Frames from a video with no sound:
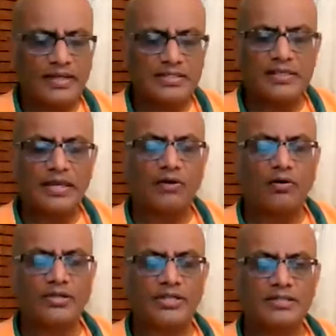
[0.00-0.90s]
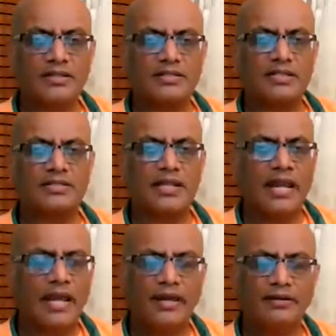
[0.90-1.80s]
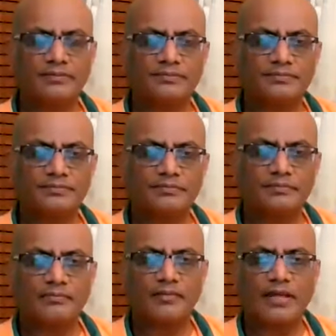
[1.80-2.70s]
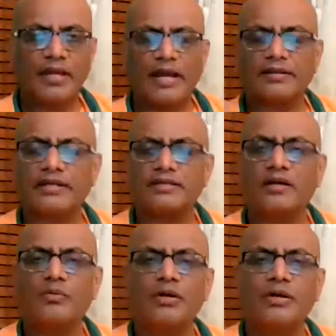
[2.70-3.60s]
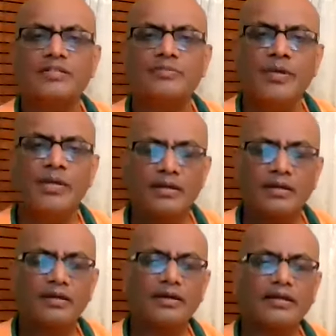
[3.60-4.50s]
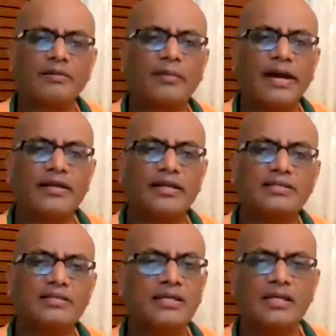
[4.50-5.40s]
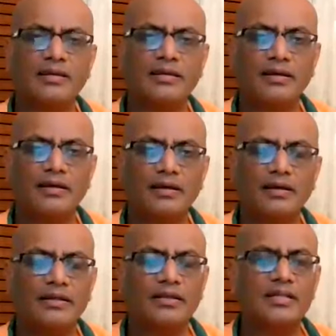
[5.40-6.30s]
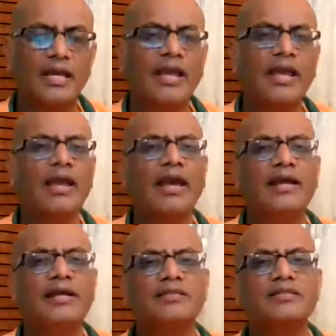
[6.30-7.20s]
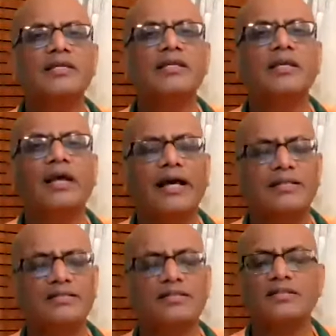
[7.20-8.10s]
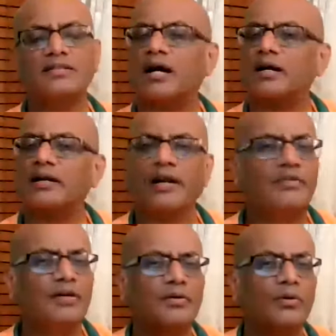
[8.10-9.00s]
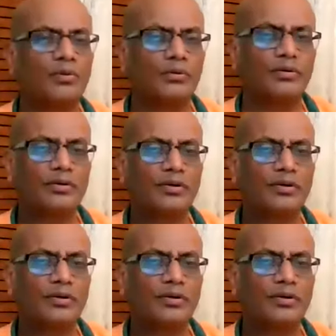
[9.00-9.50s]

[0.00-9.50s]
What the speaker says: I say consciousness as A and the external world as B and the mind as C, this A and C as such are never known.